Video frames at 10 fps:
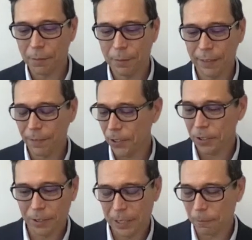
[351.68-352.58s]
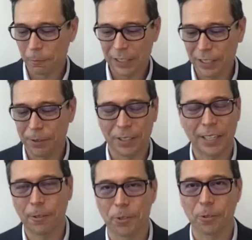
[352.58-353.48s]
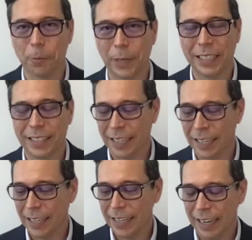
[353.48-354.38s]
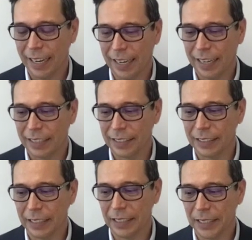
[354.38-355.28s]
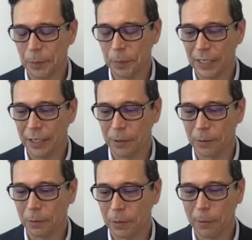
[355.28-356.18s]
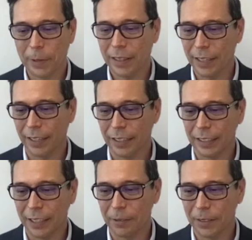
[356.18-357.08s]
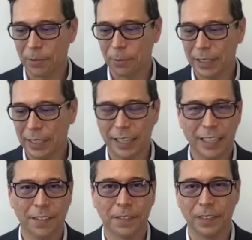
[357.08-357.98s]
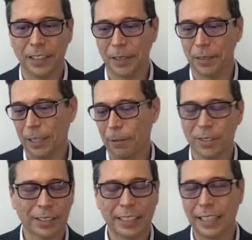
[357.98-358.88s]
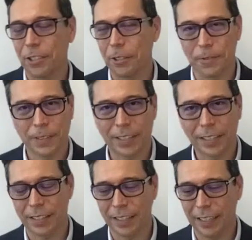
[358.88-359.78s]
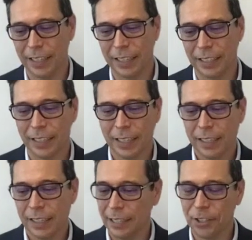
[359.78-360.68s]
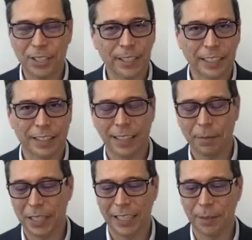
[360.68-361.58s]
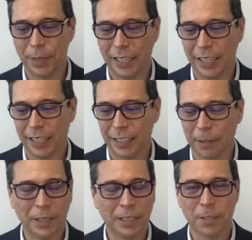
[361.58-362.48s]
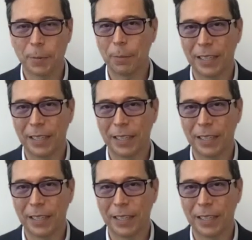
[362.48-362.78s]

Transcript: my first school I went to was Colorado School of Mines. And, um, you know, when I went there, you know, it was really kind of, uh, I was looking at geophysics and engineering at the same time. And I wanted to spend